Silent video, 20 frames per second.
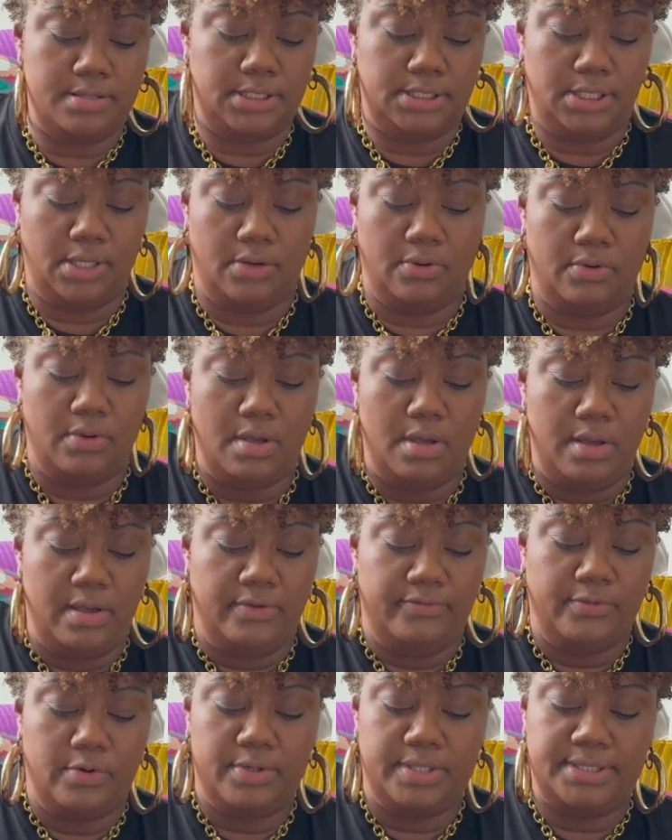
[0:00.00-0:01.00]
So,
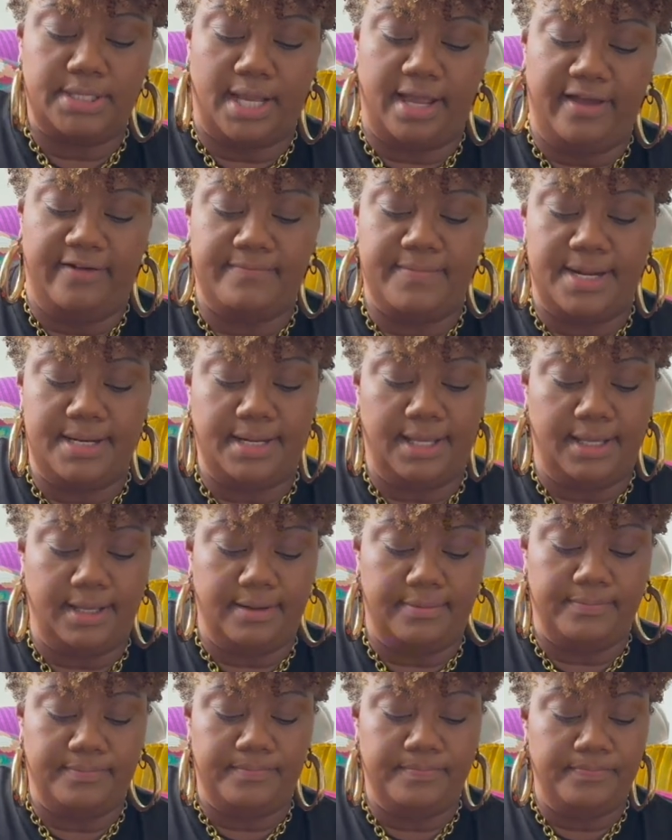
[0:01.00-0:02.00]
of course, I have my
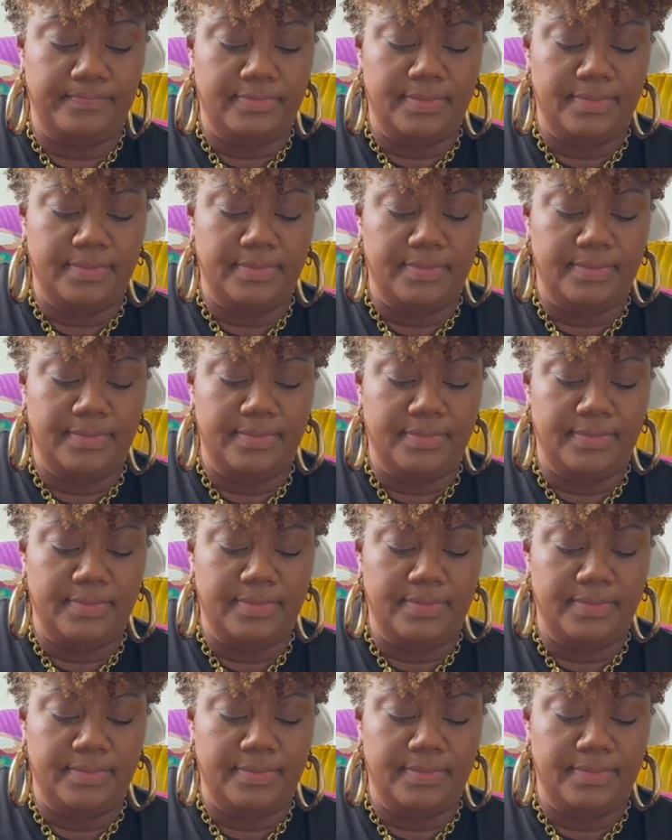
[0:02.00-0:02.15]
name.